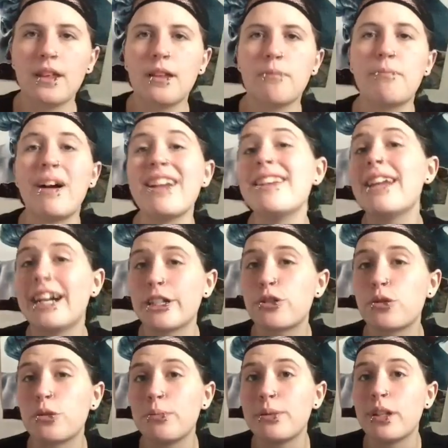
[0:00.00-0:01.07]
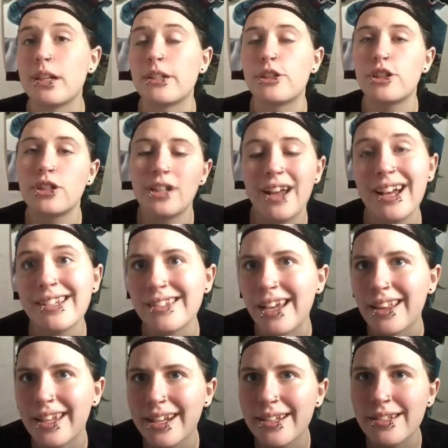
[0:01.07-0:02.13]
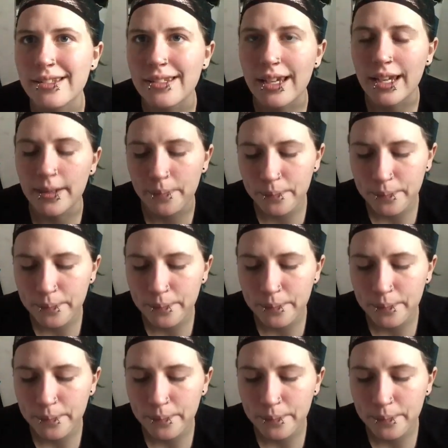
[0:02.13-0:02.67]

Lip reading: My natural blush, as I like to say.